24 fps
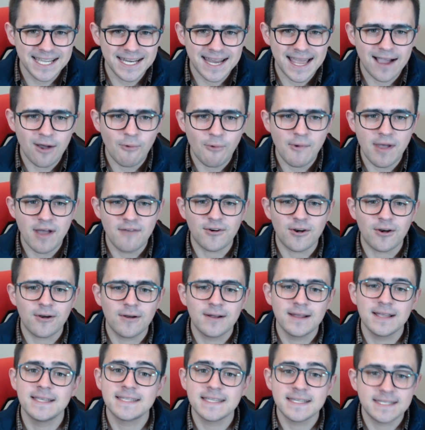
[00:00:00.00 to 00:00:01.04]
however,
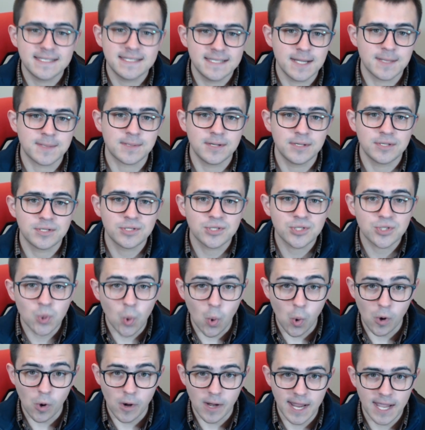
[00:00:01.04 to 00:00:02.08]
is a different
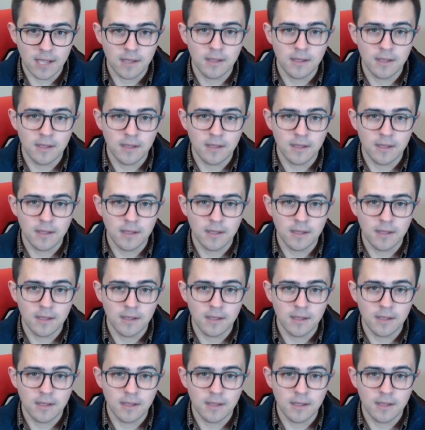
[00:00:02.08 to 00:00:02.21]
story.